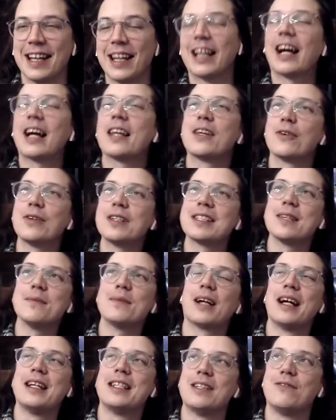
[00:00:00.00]
Like, there is
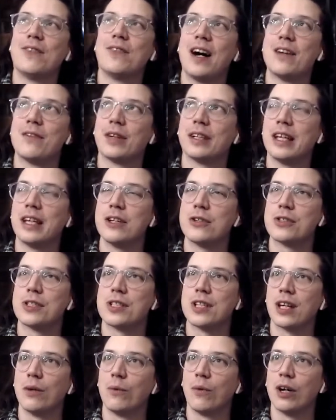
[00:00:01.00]
something I did find really
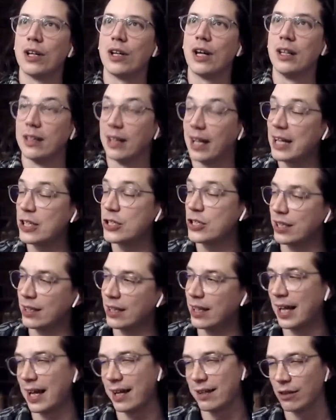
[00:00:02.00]
interesting in actually,
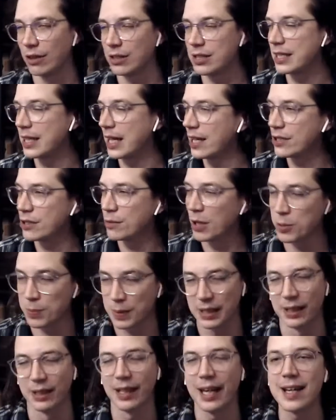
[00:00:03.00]
again, not to date it too much, but
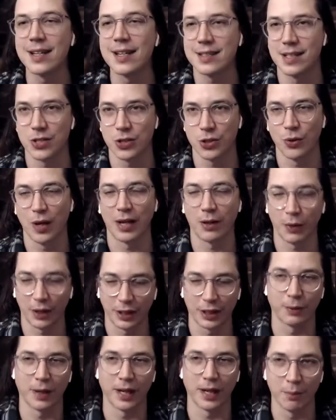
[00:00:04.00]
in the latest issue, I
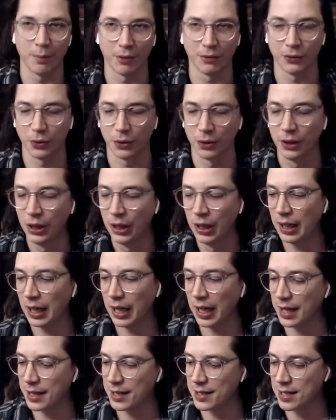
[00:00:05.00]
quickly read it before
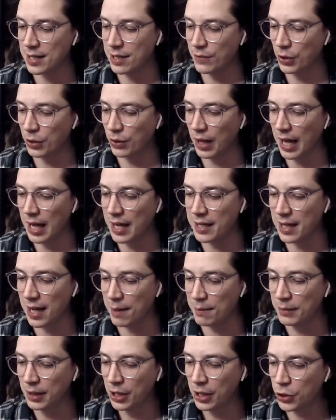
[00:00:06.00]
this interview, and
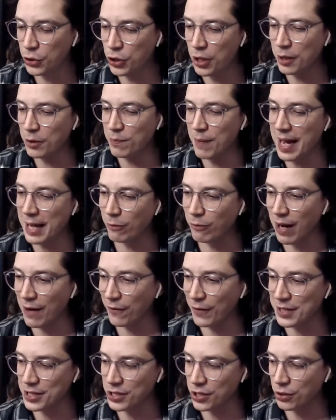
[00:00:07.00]
you did make
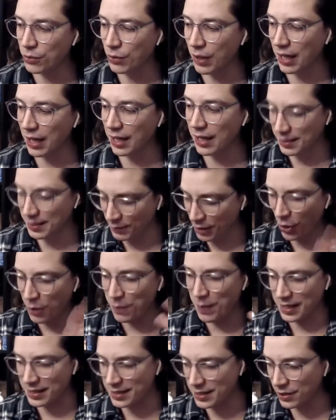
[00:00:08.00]
reference to it's going
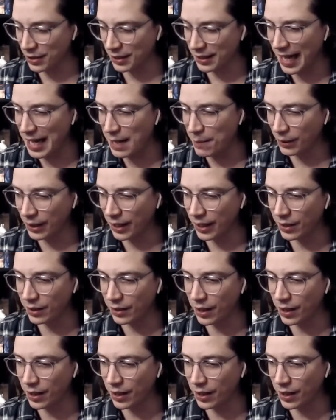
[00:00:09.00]
back to sort of gameplay.